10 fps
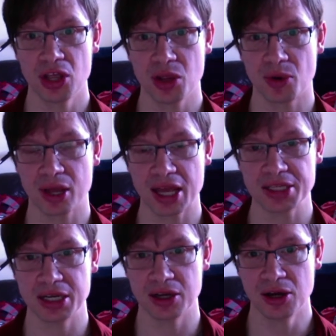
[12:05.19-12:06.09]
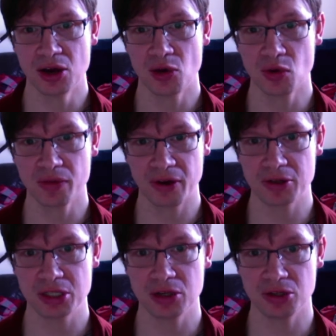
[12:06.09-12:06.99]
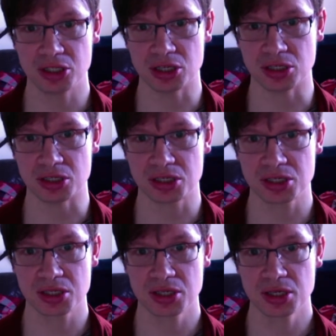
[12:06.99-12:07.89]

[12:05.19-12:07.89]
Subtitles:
you are getting all of those nutrients.